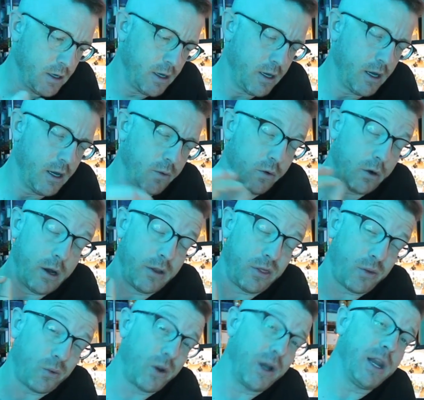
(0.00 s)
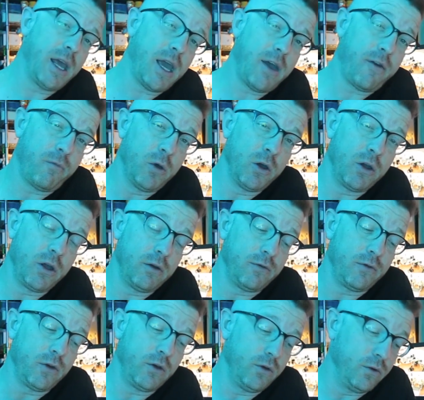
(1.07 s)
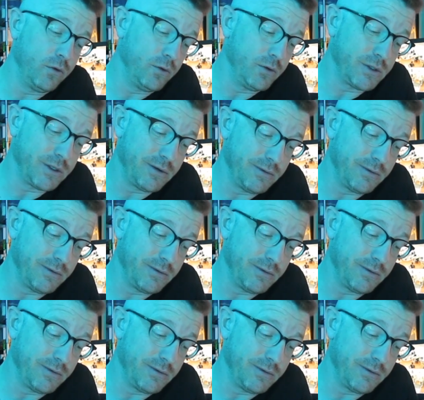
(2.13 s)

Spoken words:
We're at 3.5 million views